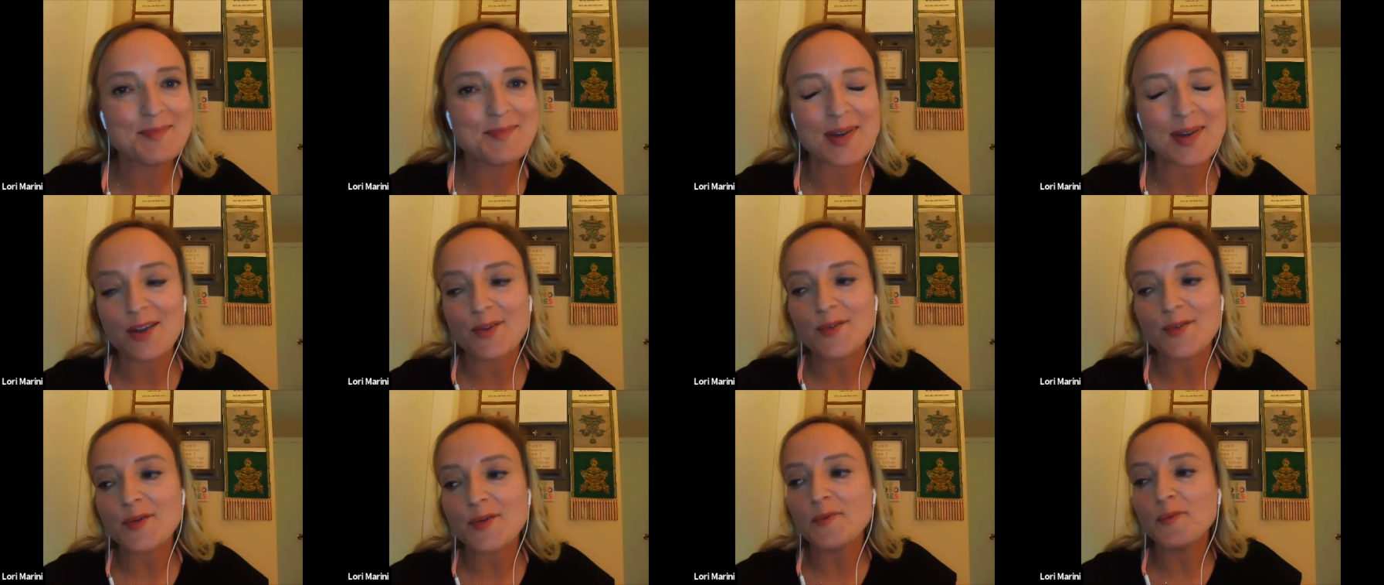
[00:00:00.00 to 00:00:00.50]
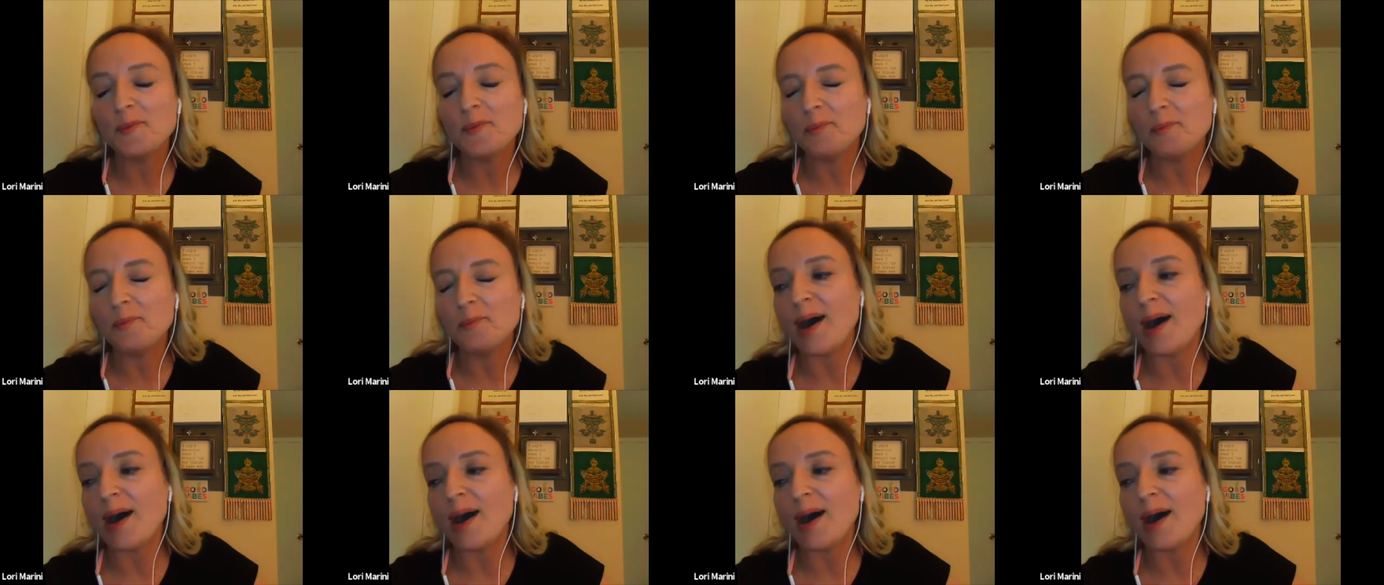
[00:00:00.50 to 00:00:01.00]
but
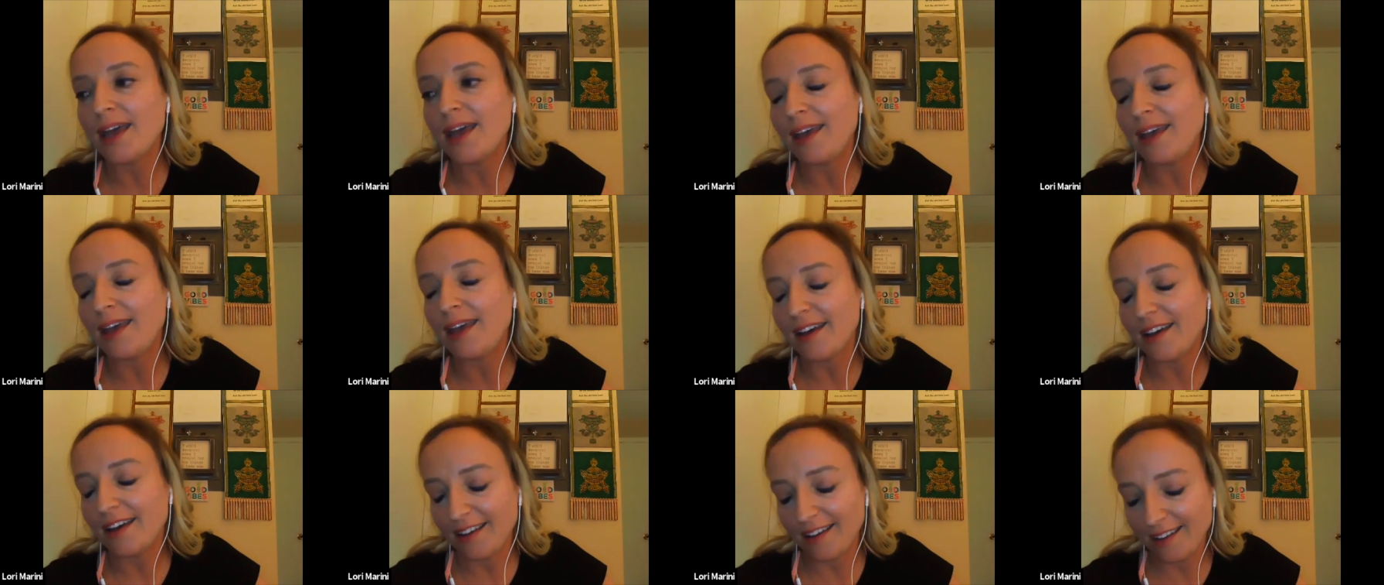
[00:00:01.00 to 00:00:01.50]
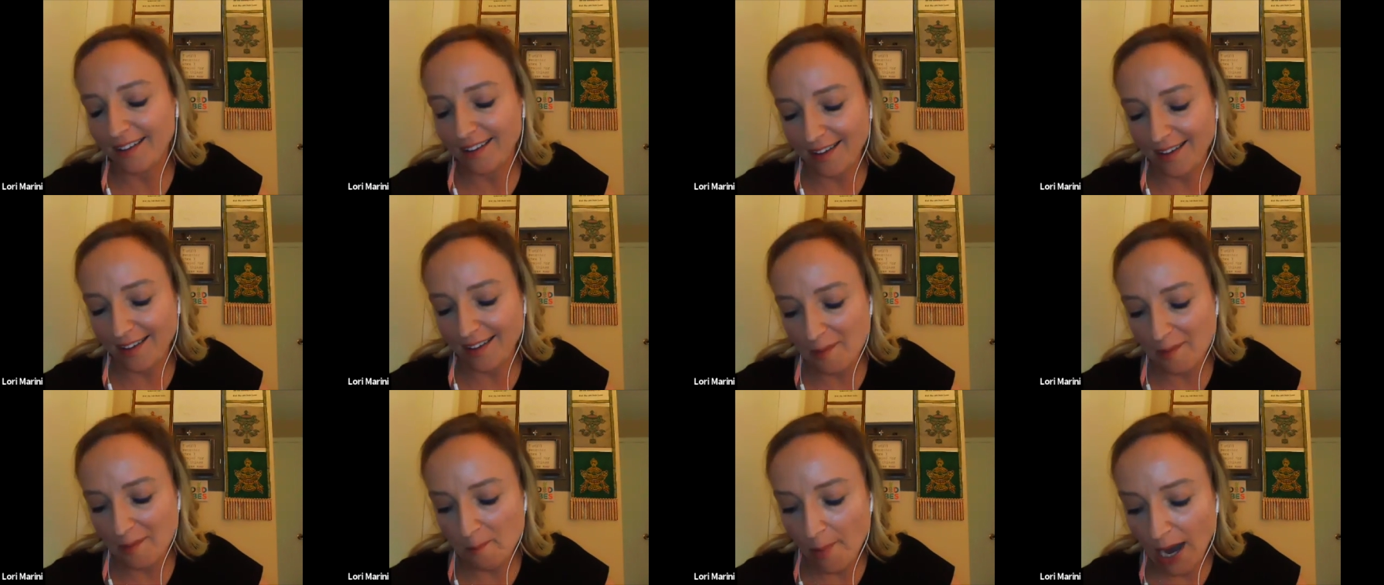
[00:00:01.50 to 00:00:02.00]

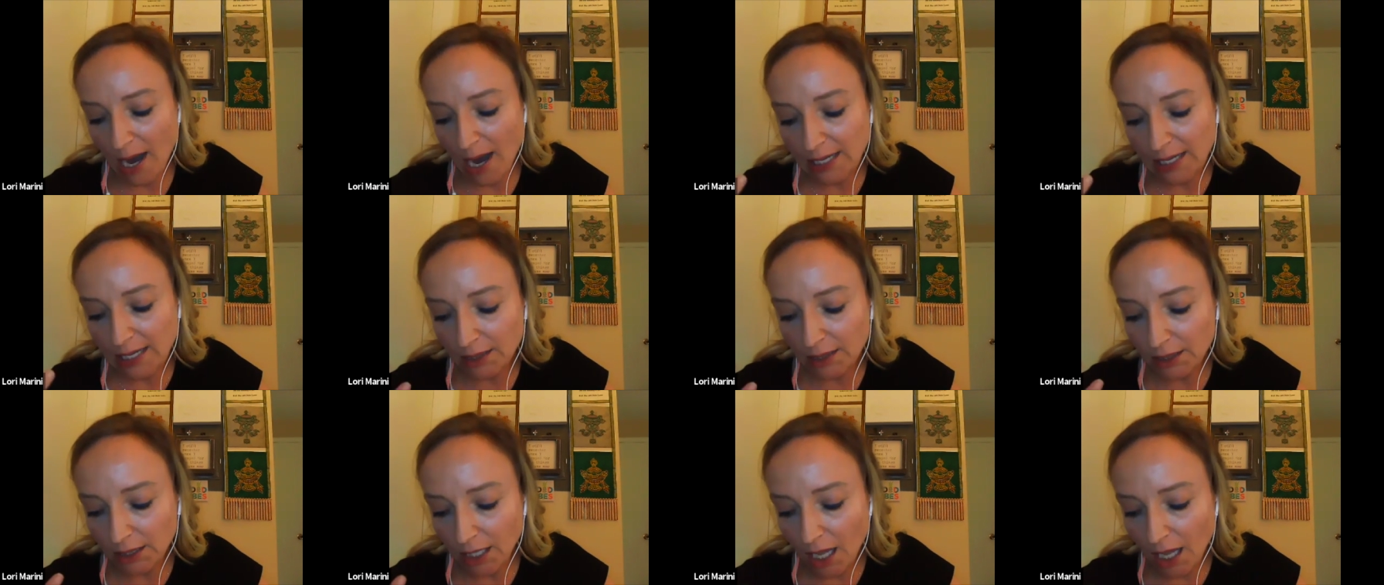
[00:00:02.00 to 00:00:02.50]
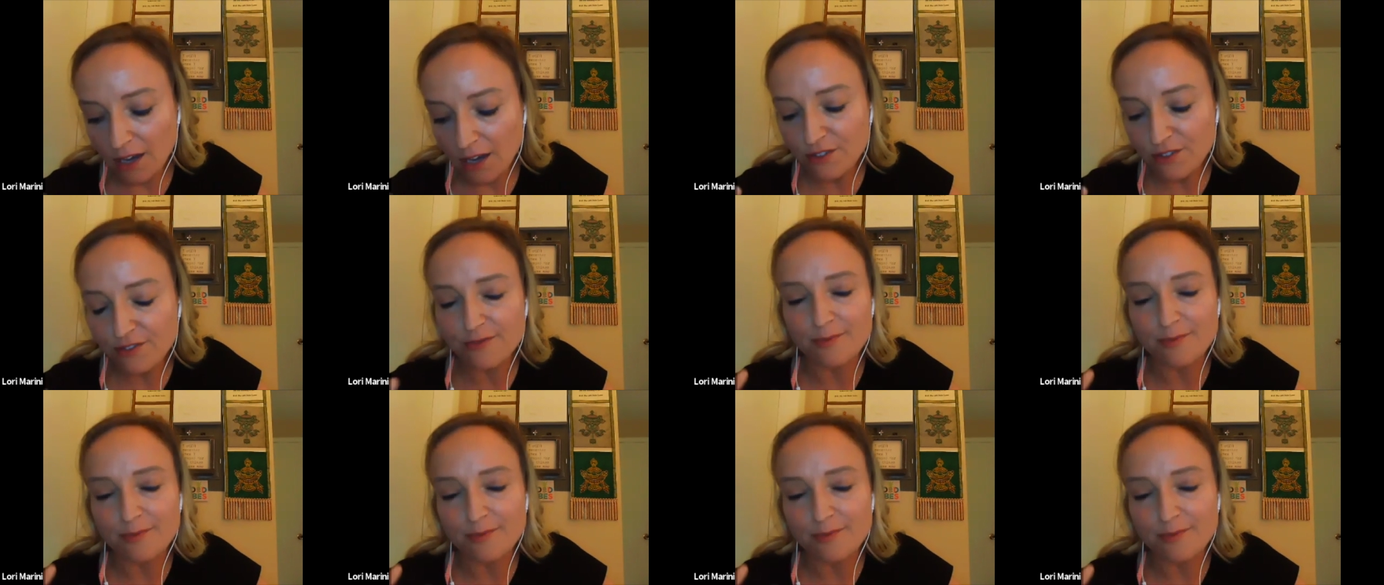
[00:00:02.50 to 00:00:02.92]
my love,